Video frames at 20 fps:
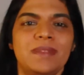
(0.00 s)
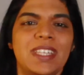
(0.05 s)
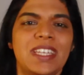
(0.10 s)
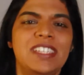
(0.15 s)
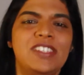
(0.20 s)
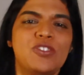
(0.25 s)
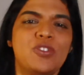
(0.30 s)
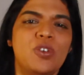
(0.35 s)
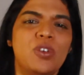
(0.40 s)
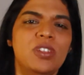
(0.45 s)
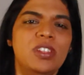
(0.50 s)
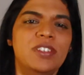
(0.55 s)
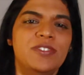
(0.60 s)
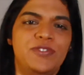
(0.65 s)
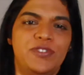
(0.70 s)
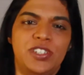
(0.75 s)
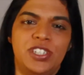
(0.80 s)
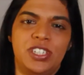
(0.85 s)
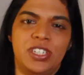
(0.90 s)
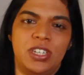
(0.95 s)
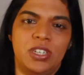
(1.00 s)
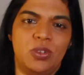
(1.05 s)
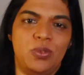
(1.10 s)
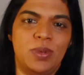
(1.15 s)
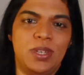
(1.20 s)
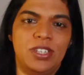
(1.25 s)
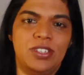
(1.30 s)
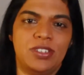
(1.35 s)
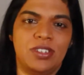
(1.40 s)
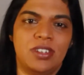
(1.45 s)
It's called the Fisher
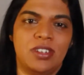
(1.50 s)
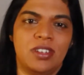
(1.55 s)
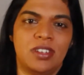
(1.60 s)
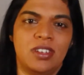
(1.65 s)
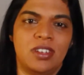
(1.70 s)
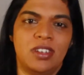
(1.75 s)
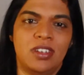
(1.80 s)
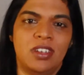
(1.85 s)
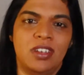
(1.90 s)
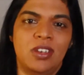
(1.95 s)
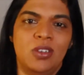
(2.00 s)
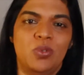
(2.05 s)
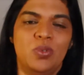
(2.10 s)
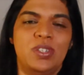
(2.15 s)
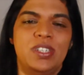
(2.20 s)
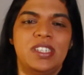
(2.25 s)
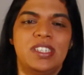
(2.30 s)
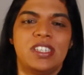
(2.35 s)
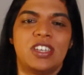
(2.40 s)
equation, which is a